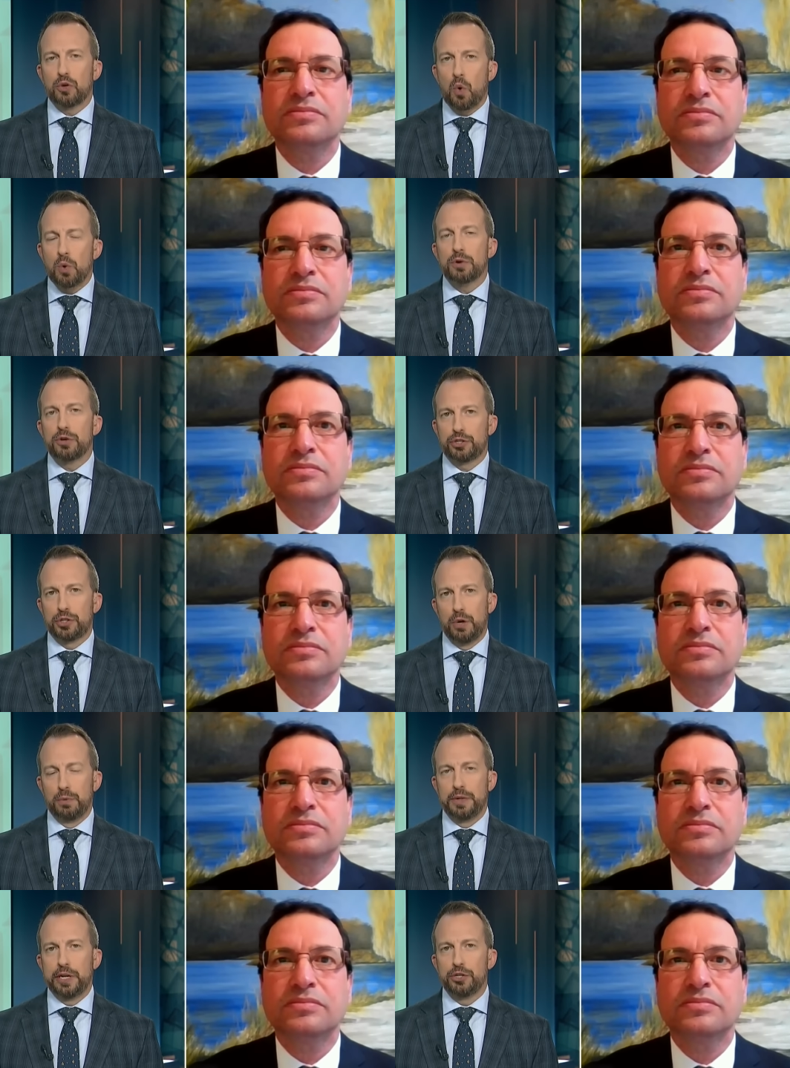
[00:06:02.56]

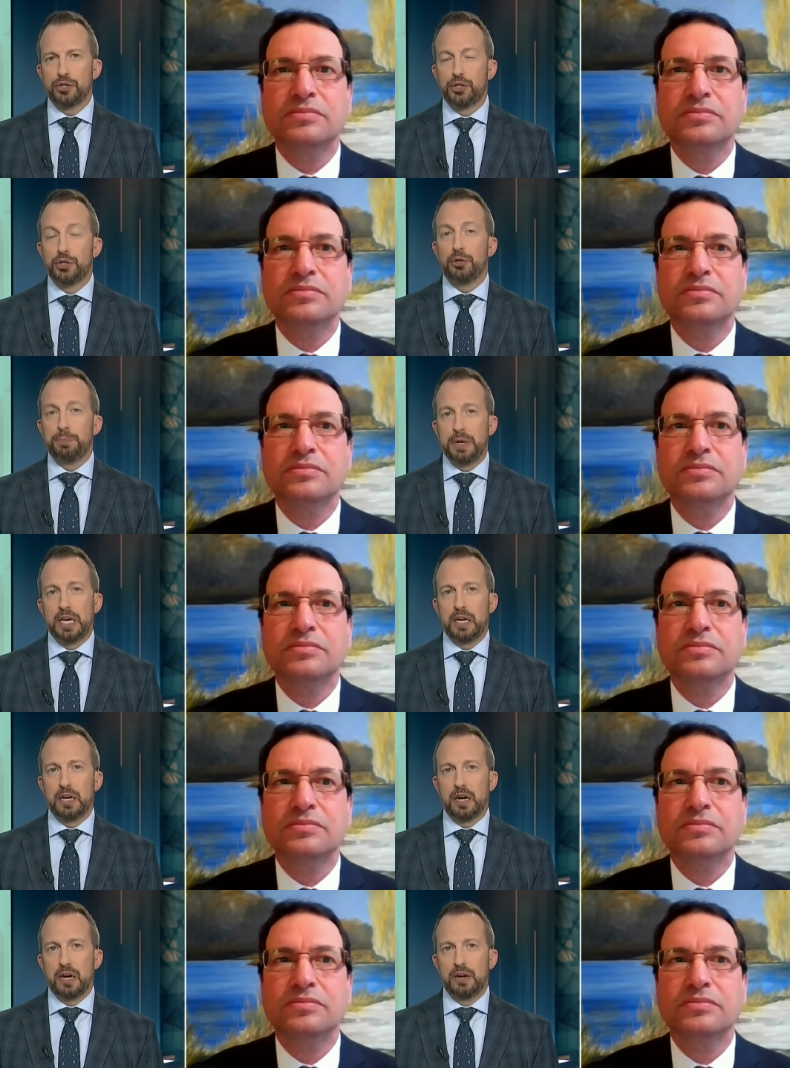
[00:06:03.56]
Speaker 1: cornerstone that it should
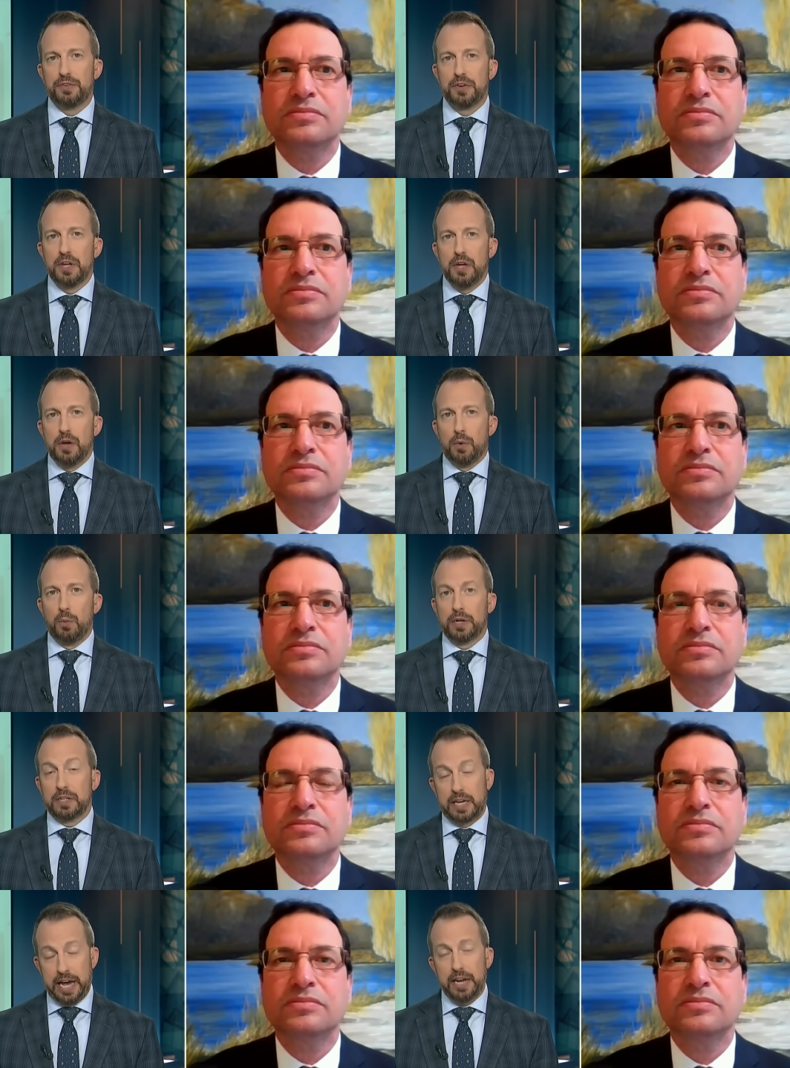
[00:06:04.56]
be of
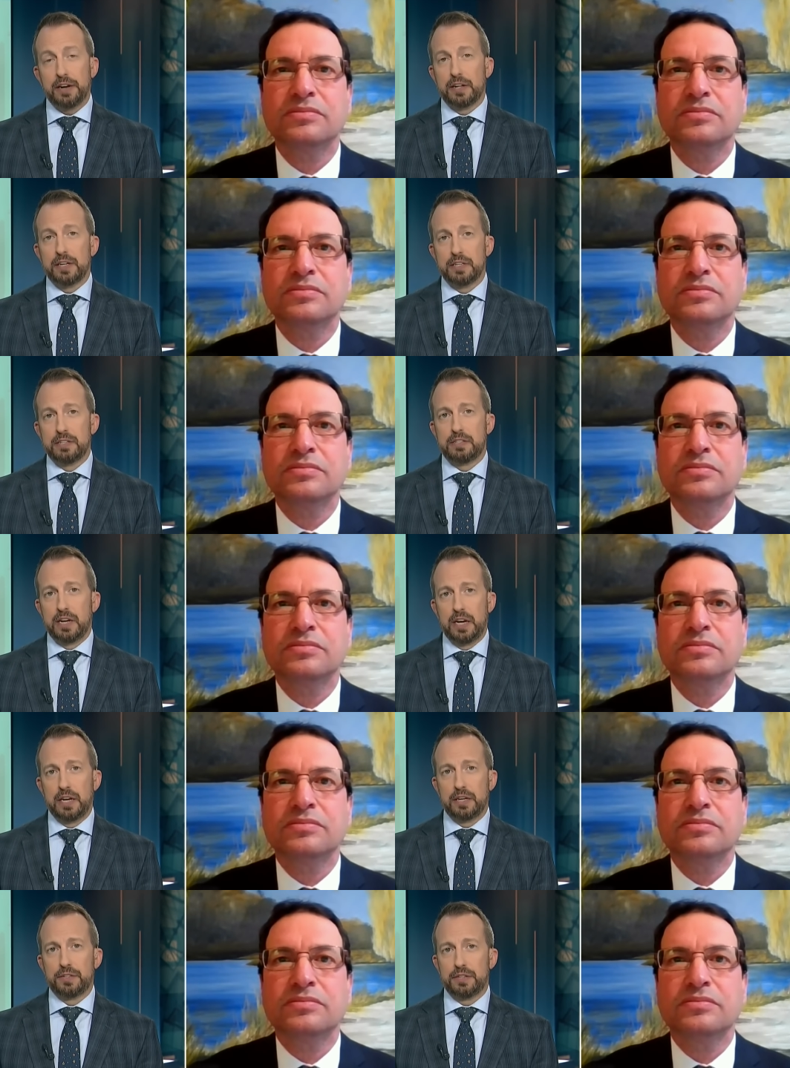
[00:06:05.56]
what Canada is
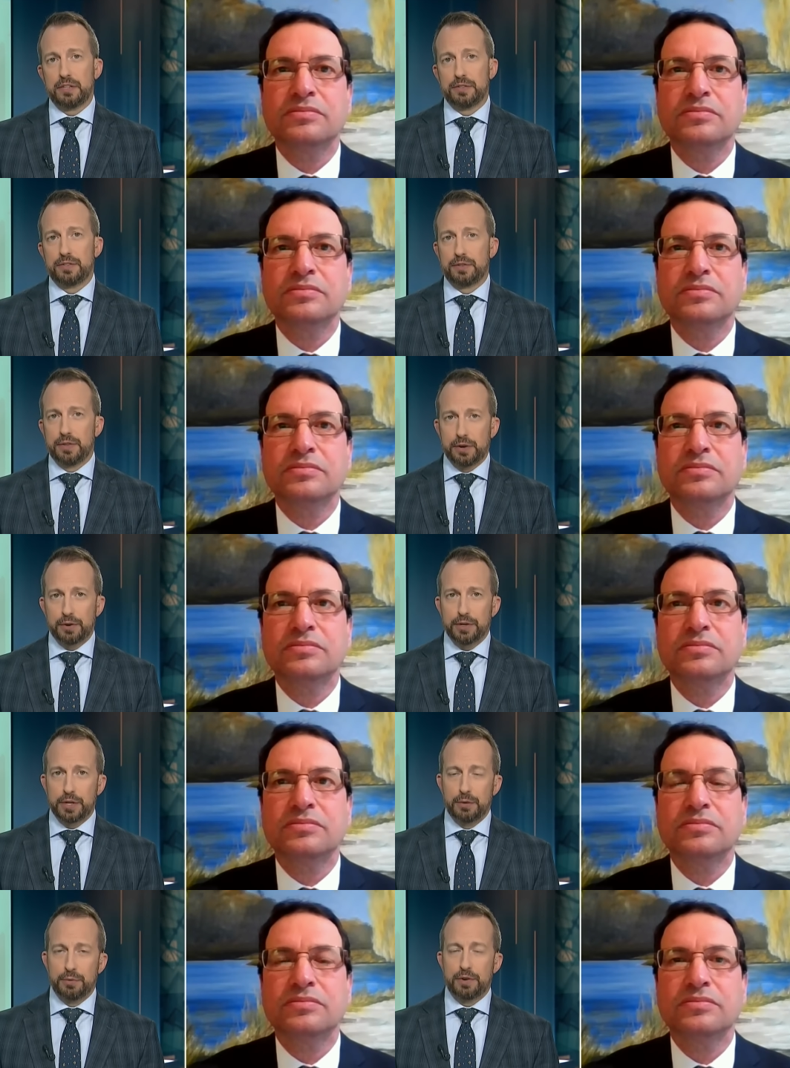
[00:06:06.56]
saying is, is their,
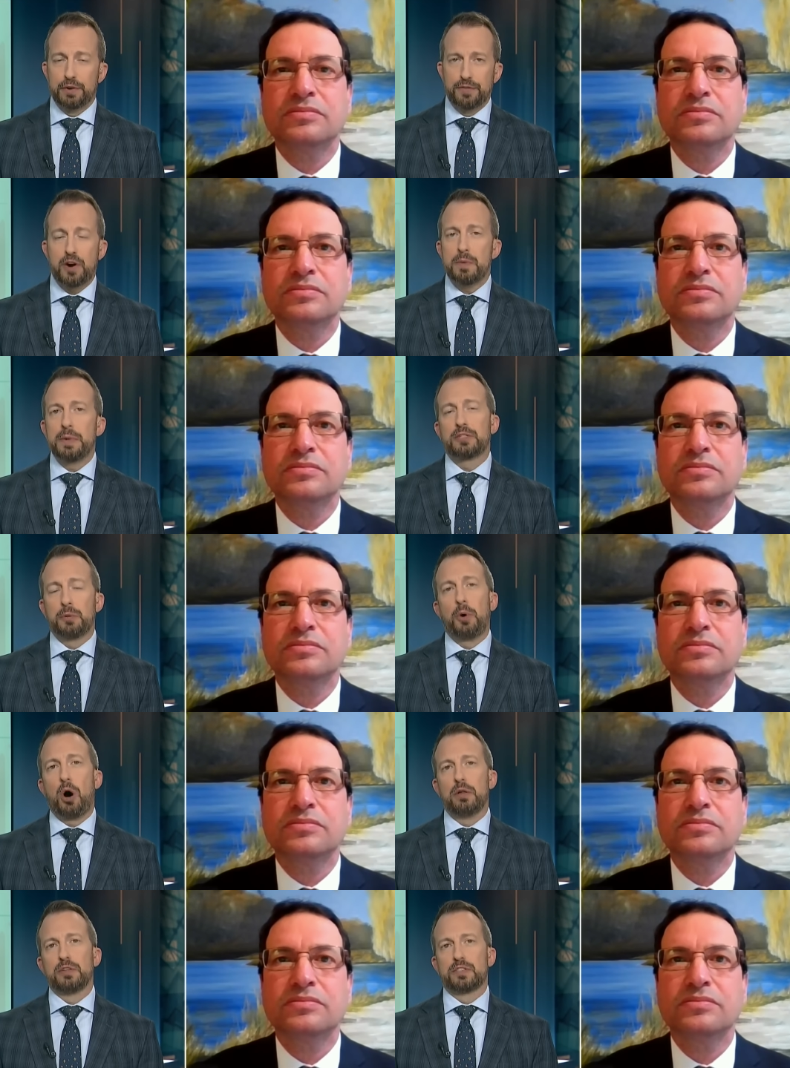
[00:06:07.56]
you know, their environmental
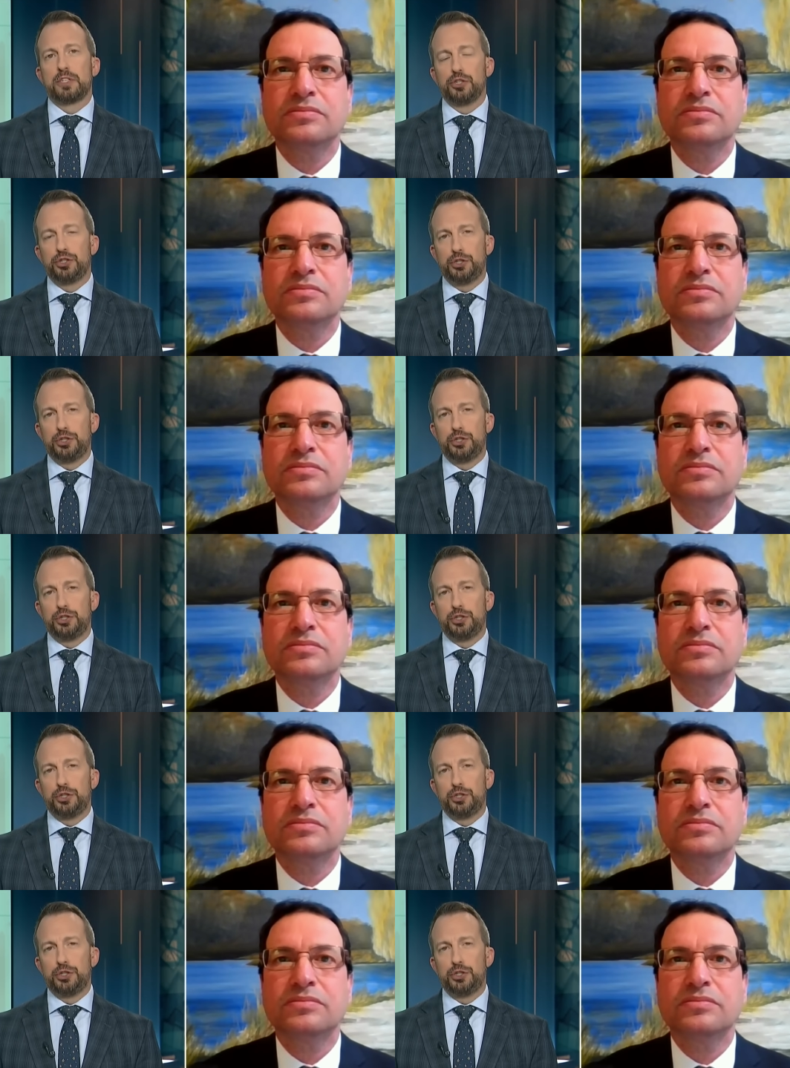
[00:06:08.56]
policy?